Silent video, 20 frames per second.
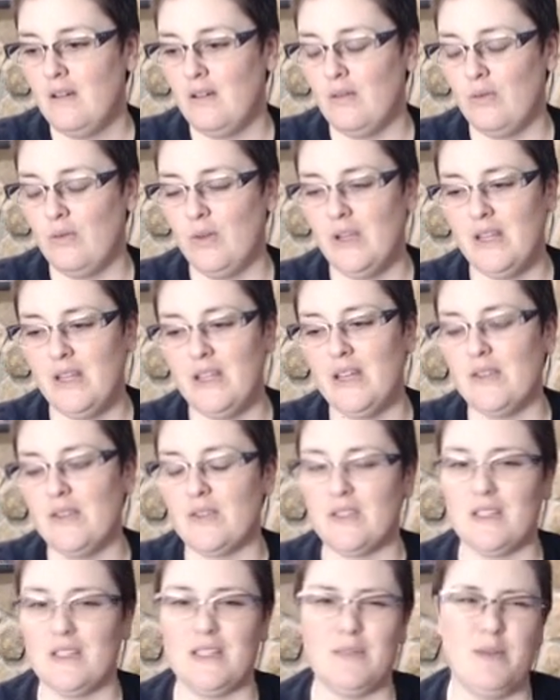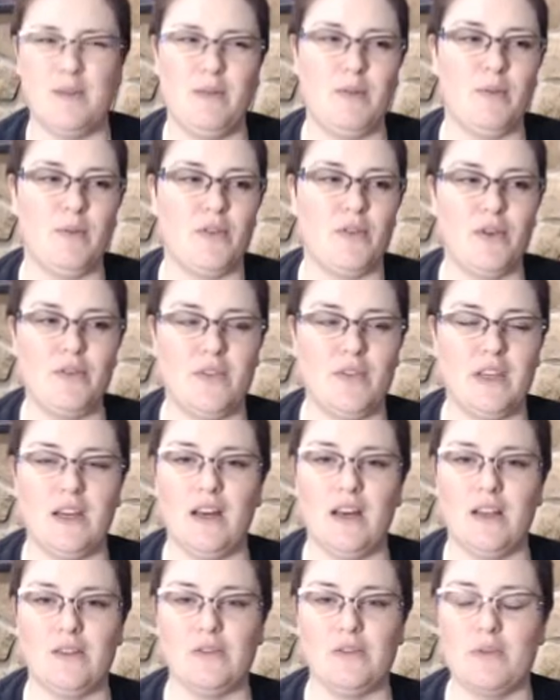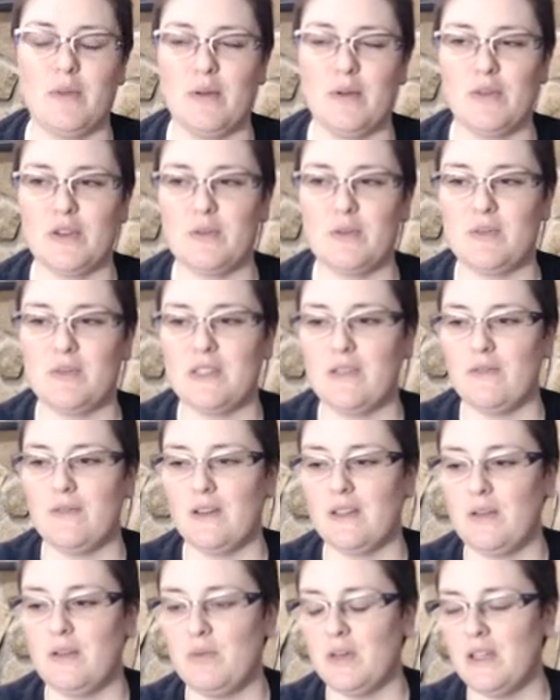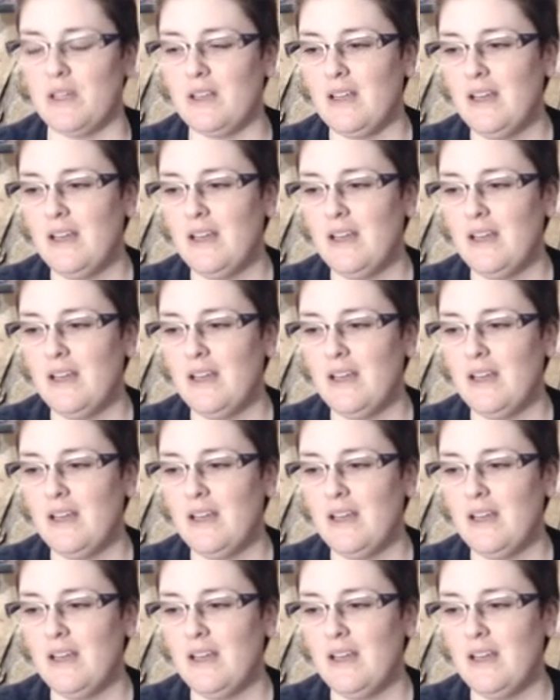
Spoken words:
one of the other cities, maybe Barovia, I don't remember specifically, but